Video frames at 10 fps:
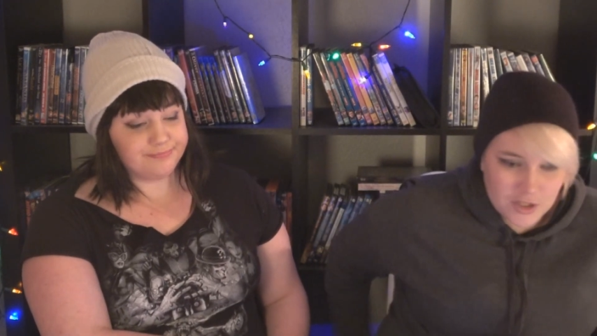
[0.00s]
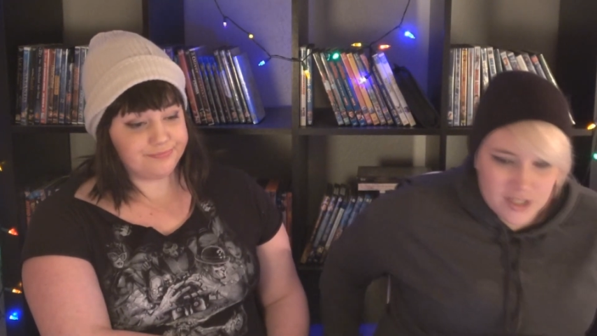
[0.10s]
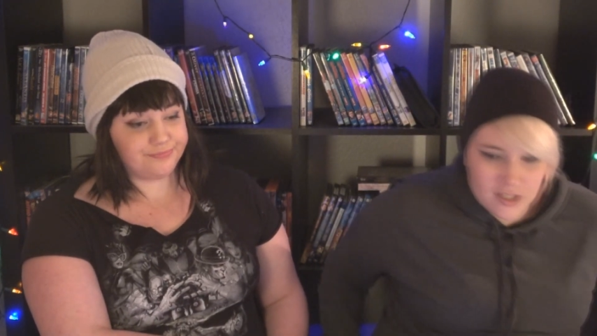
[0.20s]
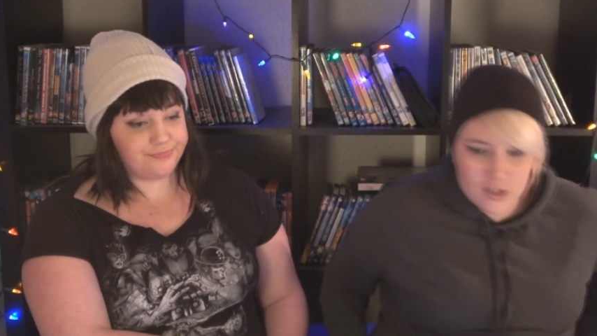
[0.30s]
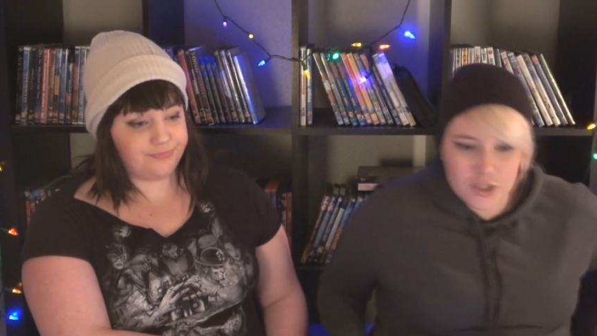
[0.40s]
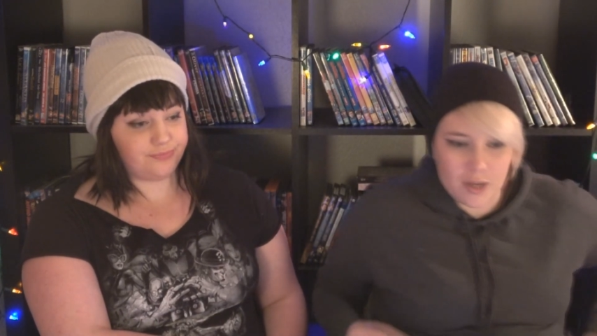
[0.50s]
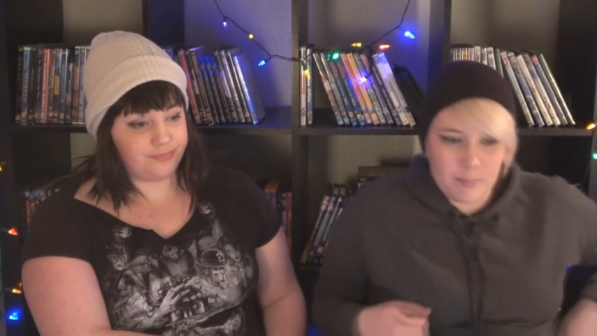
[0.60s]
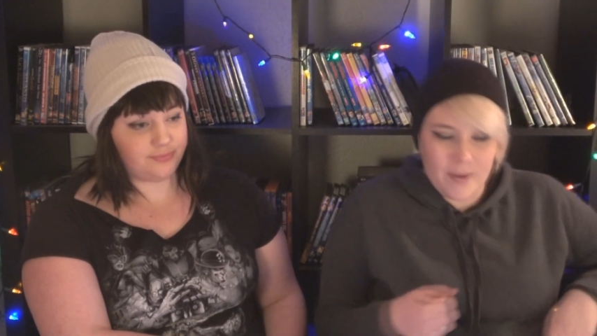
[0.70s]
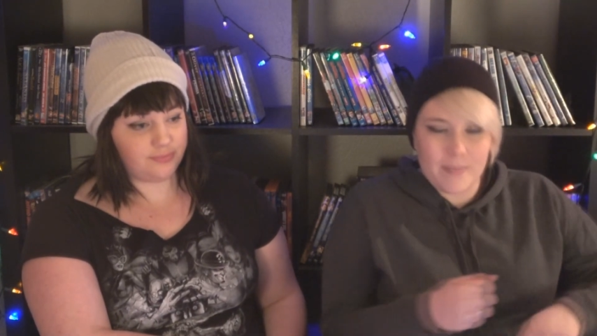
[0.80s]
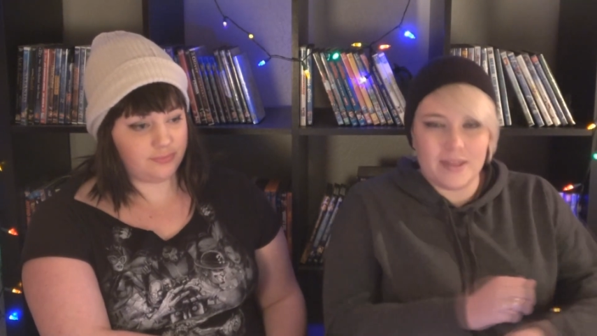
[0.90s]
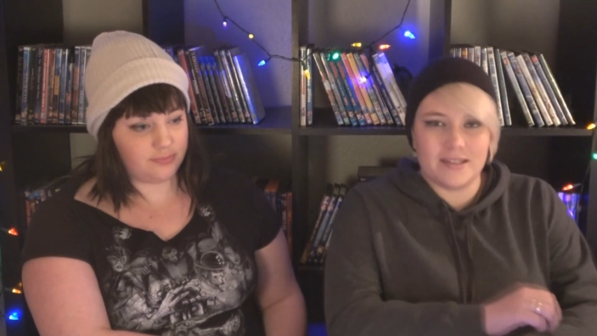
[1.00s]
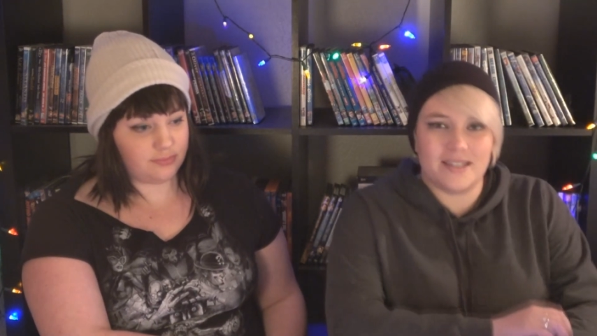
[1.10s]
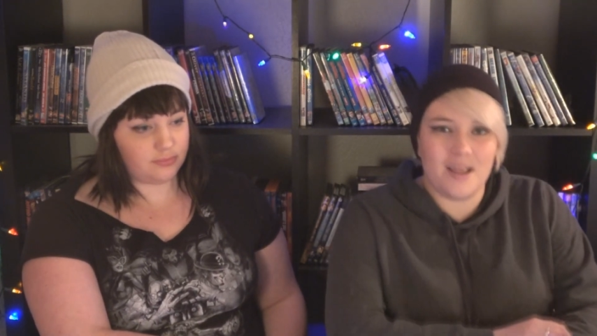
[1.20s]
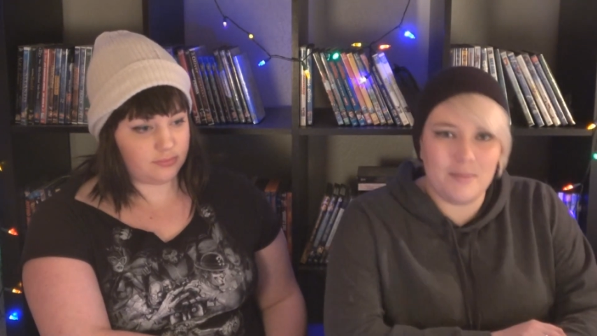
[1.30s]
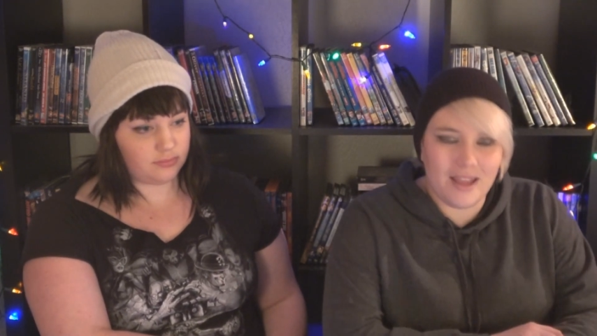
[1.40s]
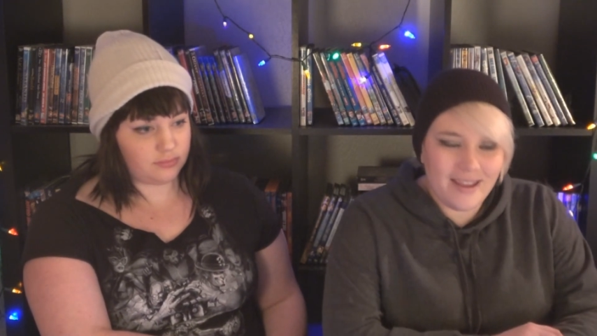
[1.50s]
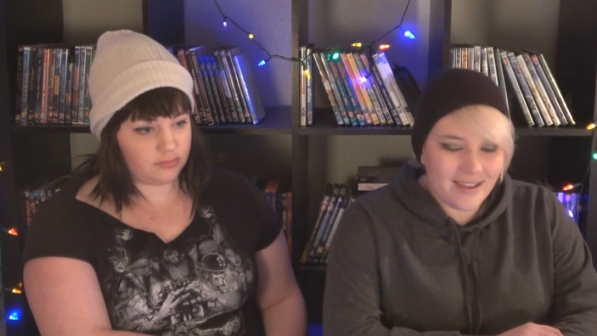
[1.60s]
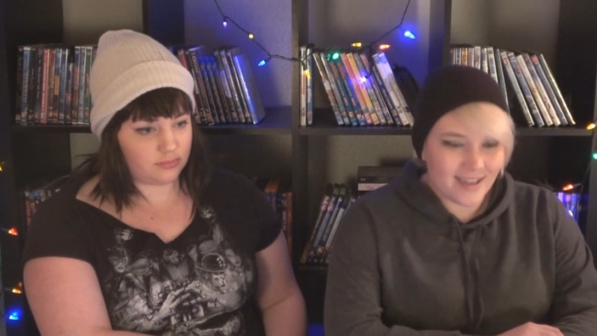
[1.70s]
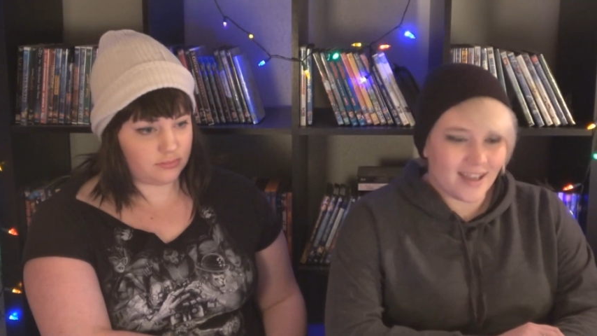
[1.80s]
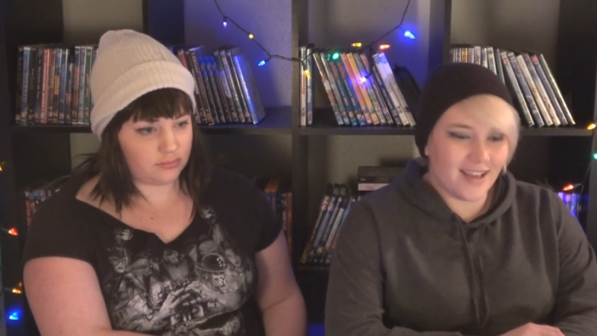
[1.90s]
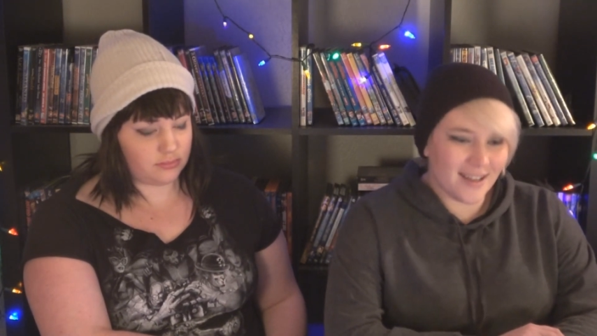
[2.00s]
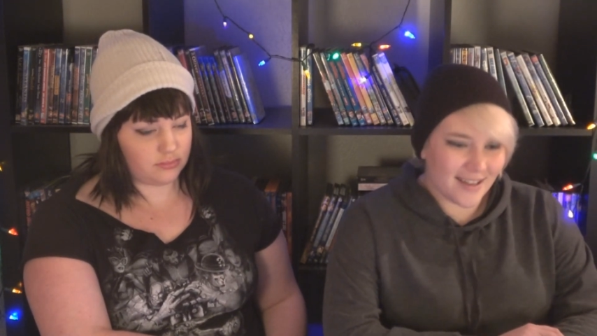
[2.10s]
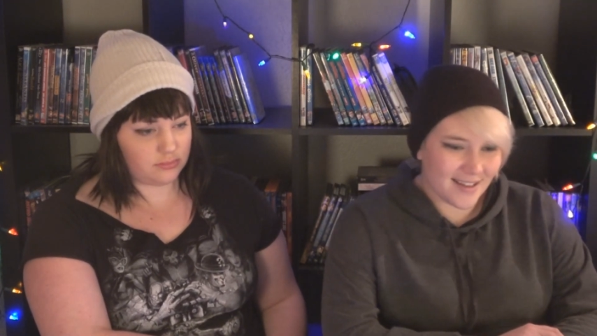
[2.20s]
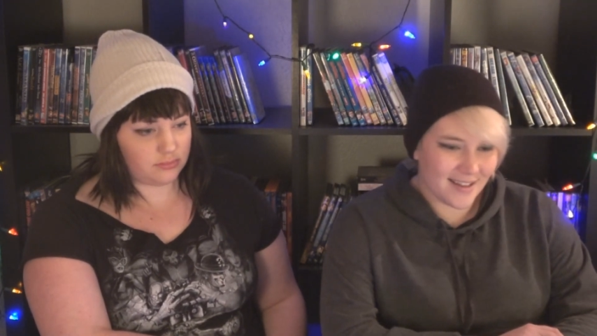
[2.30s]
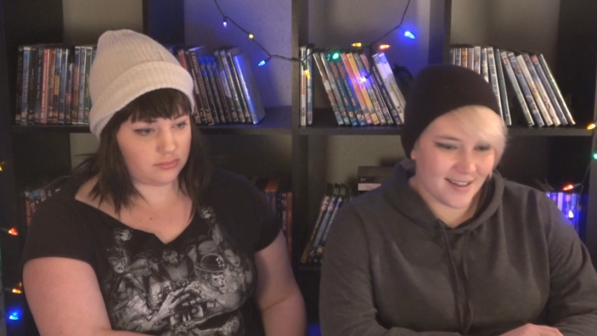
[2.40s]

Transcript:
Speaker 1: She's gonna dump him in the same lake. it's